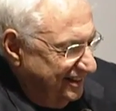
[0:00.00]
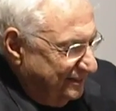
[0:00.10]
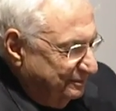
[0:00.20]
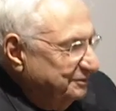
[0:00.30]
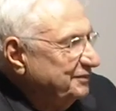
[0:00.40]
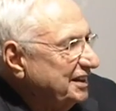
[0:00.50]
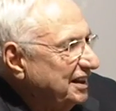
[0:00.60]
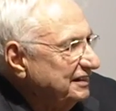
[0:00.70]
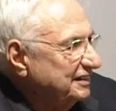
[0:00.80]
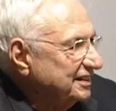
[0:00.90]
um,
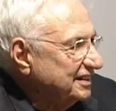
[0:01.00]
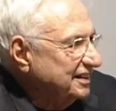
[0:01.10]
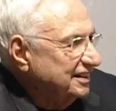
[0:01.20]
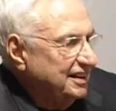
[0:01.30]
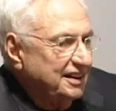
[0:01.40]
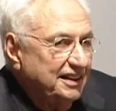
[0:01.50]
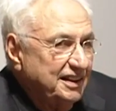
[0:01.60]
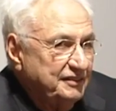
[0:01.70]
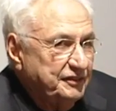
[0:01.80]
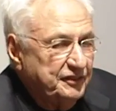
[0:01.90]
I, I
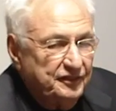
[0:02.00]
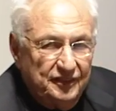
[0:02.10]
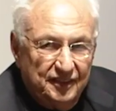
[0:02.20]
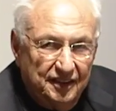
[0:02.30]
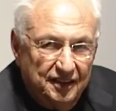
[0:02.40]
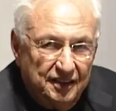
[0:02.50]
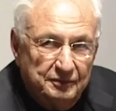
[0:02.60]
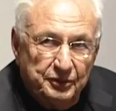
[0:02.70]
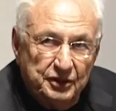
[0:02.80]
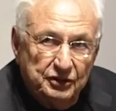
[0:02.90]
have
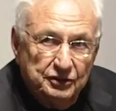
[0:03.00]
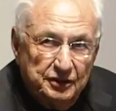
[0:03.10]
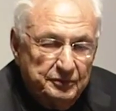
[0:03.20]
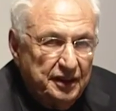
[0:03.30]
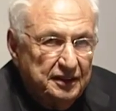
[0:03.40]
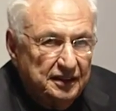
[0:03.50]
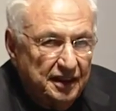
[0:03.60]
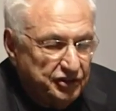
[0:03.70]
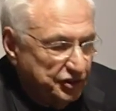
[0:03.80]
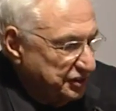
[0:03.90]
not been doing many
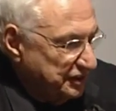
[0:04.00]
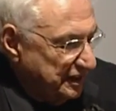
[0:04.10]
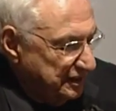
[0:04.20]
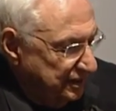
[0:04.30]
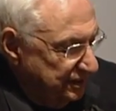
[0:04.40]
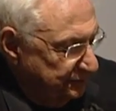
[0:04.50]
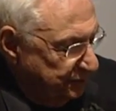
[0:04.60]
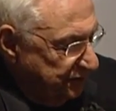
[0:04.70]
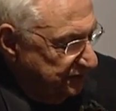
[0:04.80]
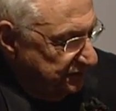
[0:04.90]
lectures lately
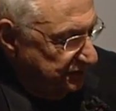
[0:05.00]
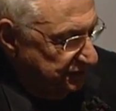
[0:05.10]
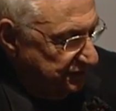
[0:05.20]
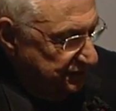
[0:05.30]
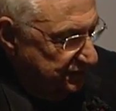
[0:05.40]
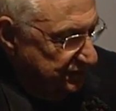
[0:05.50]
because